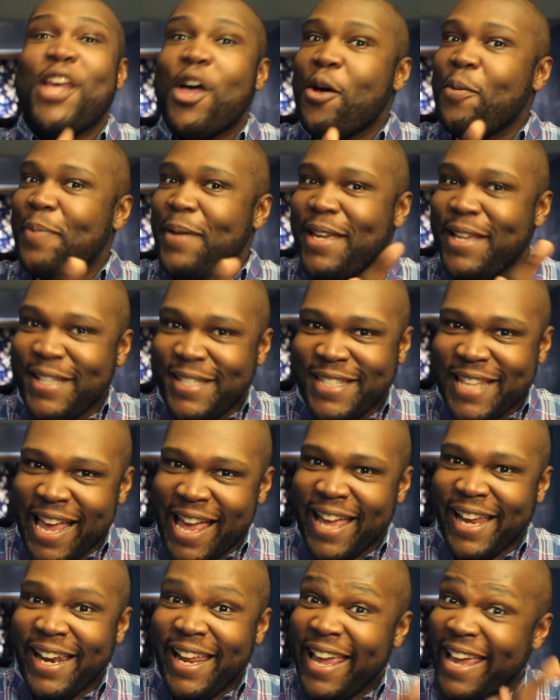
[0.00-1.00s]
all being
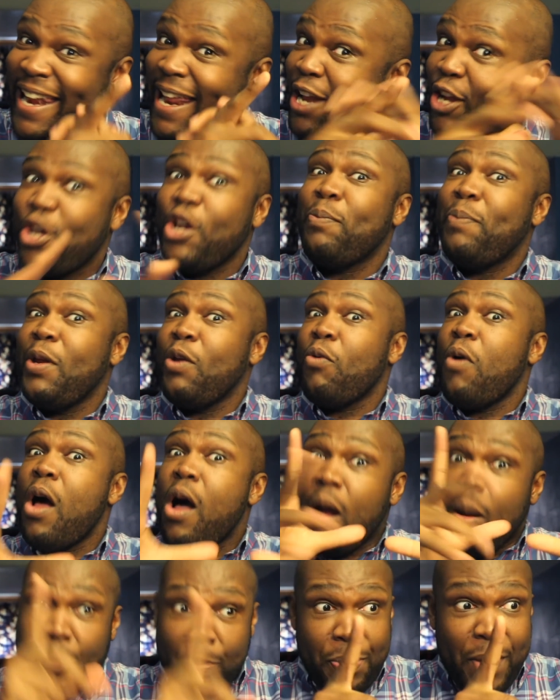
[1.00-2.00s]
said, and I could be
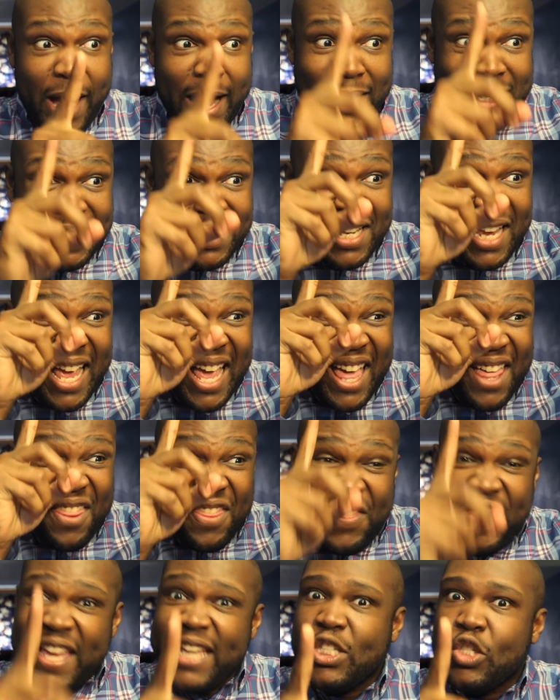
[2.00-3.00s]
wrong, but
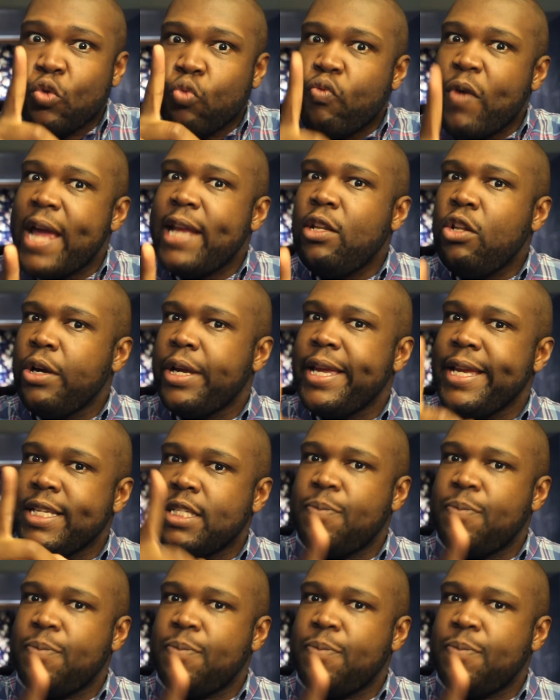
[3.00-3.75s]
this red looking